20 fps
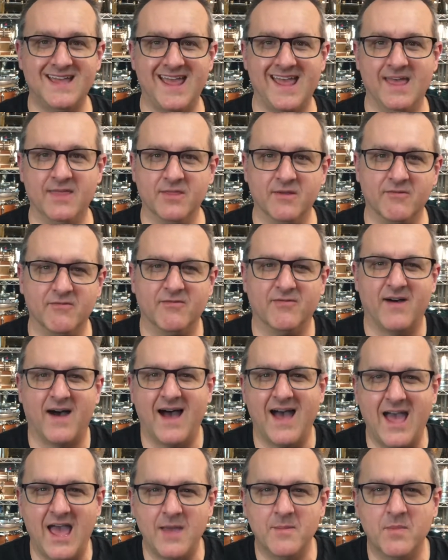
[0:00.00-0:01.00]
and the
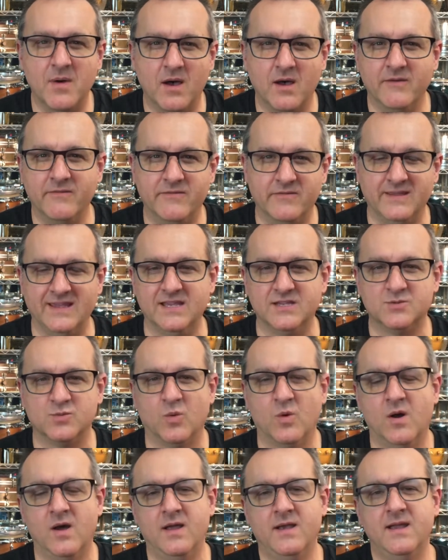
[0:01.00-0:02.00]
vibe of each
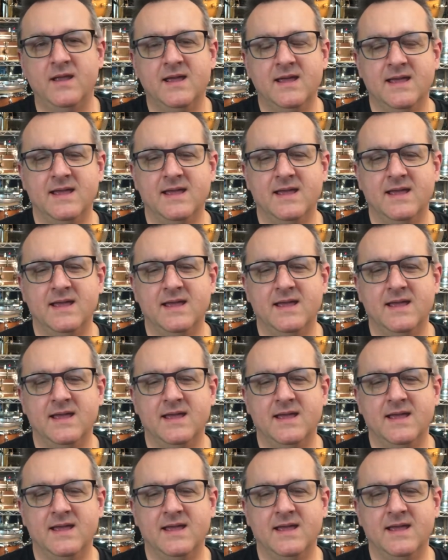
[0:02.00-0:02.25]
one,